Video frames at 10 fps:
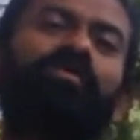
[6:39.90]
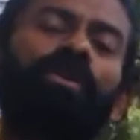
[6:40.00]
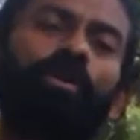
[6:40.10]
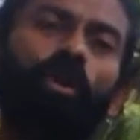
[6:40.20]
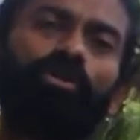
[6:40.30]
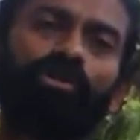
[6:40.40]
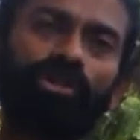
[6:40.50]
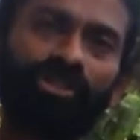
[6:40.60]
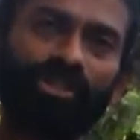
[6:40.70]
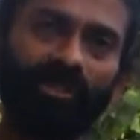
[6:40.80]
For a lot of
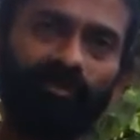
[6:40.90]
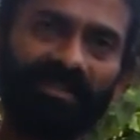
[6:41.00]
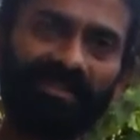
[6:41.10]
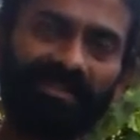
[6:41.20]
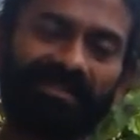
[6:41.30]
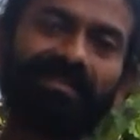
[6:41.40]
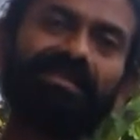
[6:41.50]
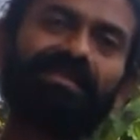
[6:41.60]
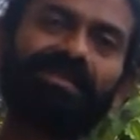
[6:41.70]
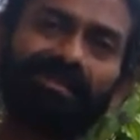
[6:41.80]
traditional
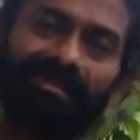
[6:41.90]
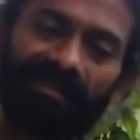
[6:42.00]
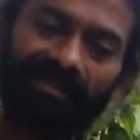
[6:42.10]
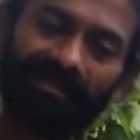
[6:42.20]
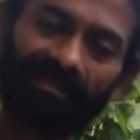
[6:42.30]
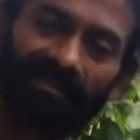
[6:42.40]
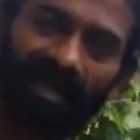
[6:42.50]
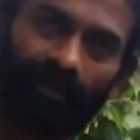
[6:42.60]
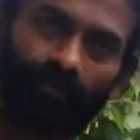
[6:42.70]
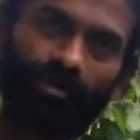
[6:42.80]
businesses, this is the
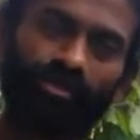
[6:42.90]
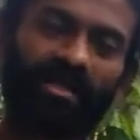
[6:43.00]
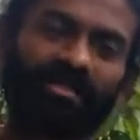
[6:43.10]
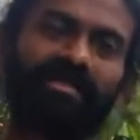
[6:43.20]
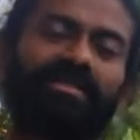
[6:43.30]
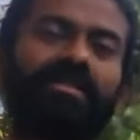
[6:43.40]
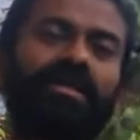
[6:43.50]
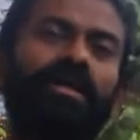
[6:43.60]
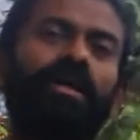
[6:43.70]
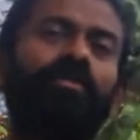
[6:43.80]
time to transit.
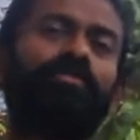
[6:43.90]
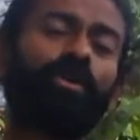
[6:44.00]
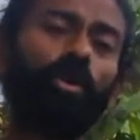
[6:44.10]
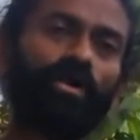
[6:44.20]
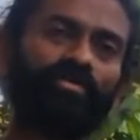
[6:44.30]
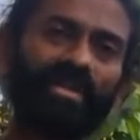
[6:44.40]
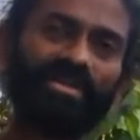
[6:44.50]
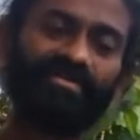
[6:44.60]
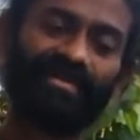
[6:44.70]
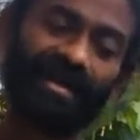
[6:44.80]
For a lot of
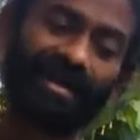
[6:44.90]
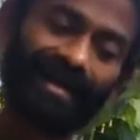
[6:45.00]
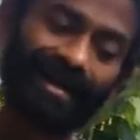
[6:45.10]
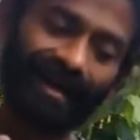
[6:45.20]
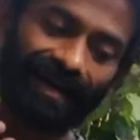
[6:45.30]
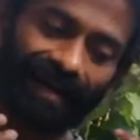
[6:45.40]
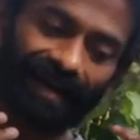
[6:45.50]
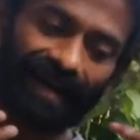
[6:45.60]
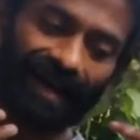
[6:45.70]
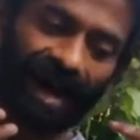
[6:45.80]
us, we are
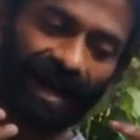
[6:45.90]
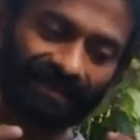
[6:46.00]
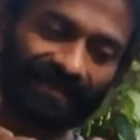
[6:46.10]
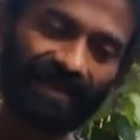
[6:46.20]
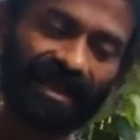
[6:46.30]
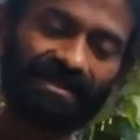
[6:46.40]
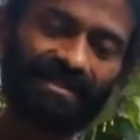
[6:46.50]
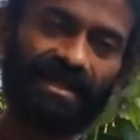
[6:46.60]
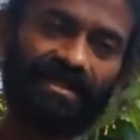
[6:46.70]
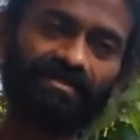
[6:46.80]
asking
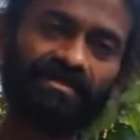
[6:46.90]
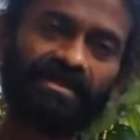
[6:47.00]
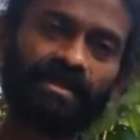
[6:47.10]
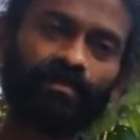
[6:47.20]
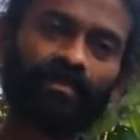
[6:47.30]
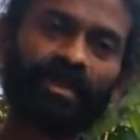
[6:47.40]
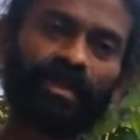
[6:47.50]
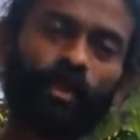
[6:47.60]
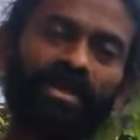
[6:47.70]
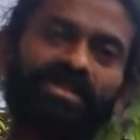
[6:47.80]
ourselves
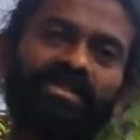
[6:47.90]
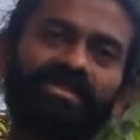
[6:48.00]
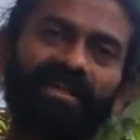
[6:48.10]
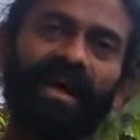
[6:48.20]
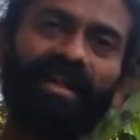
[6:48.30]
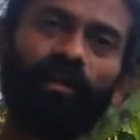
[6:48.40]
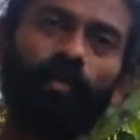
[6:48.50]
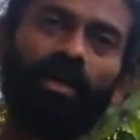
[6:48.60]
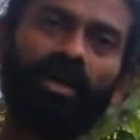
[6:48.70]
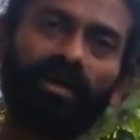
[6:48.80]
questions
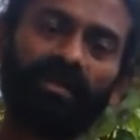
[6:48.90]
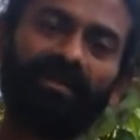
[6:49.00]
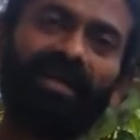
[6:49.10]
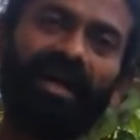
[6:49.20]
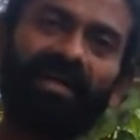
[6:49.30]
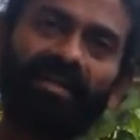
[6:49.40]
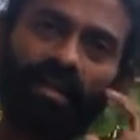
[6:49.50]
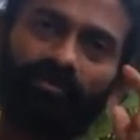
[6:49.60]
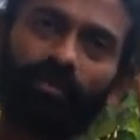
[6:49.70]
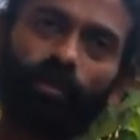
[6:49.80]
regarding work. The
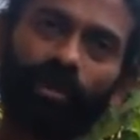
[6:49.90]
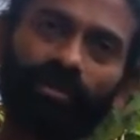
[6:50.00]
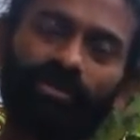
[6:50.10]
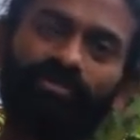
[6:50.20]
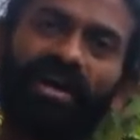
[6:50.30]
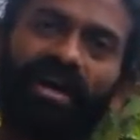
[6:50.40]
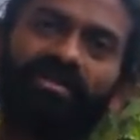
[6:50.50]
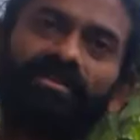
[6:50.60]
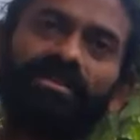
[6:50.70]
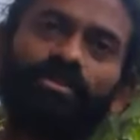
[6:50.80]
idea of going to the
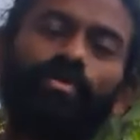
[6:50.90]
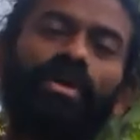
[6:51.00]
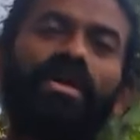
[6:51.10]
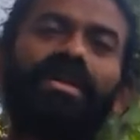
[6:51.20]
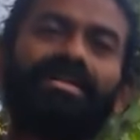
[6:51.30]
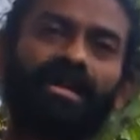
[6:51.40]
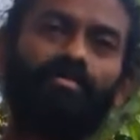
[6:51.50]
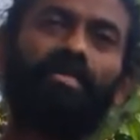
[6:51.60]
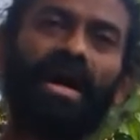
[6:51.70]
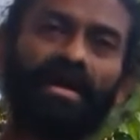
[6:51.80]
factory to work and
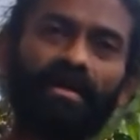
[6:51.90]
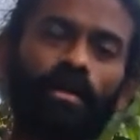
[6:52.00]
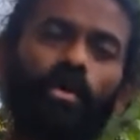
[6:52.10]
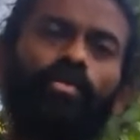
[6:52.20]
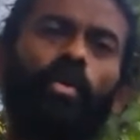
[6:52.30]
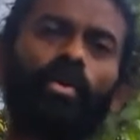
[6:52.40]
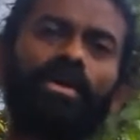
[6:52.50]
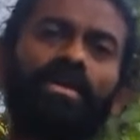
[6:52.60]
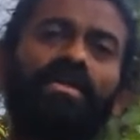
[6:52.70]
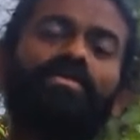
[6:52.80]
come back, or in
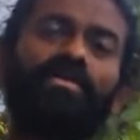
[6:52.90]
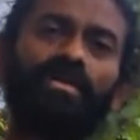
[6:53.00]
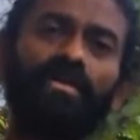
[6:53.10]
modern